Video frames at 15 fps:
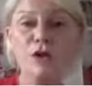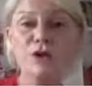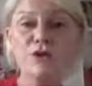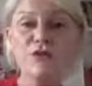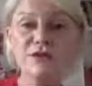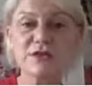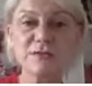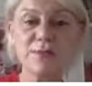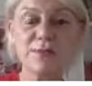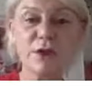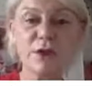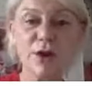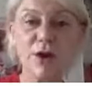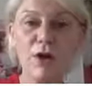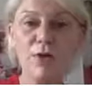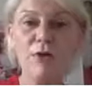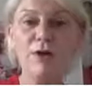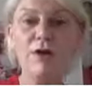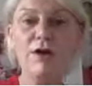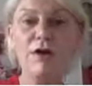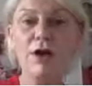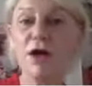you just go
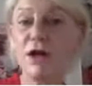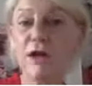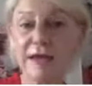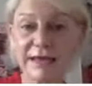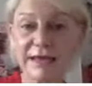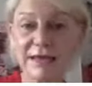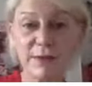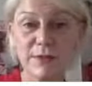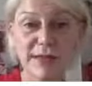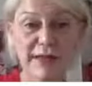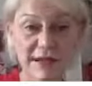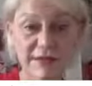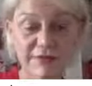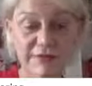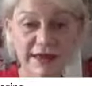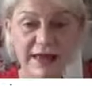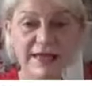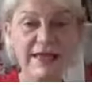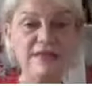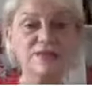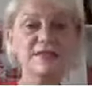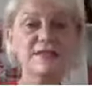early to a cafe
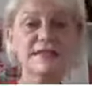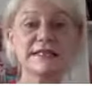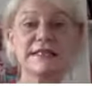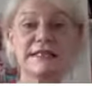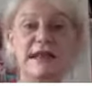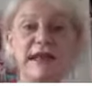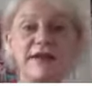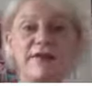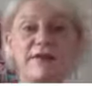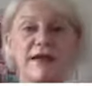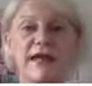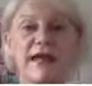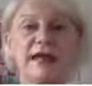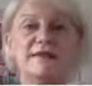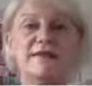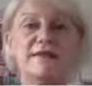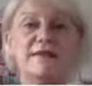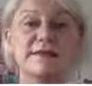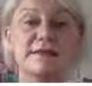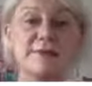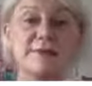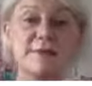and just sit in a cafe and
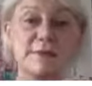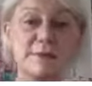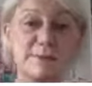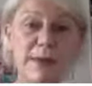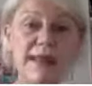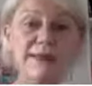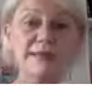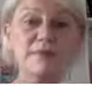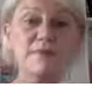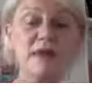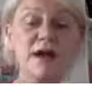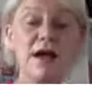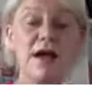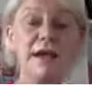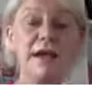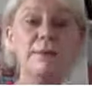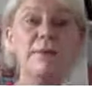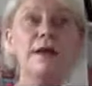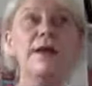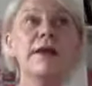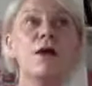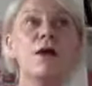spend some time
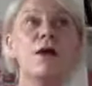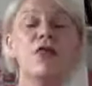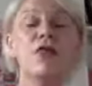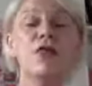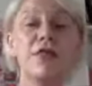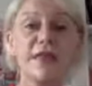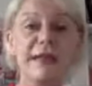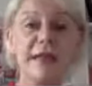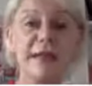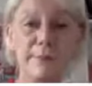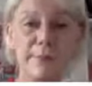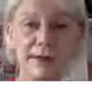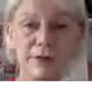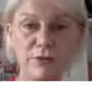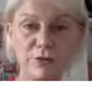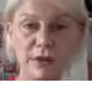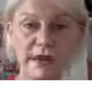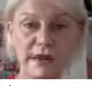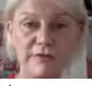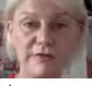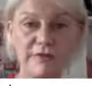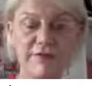thinking about your
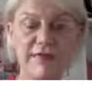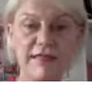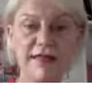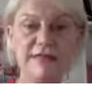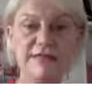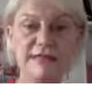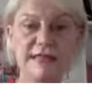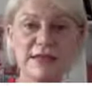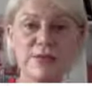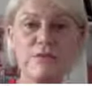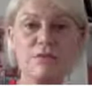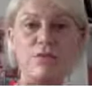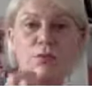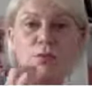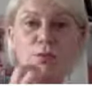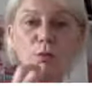life instead of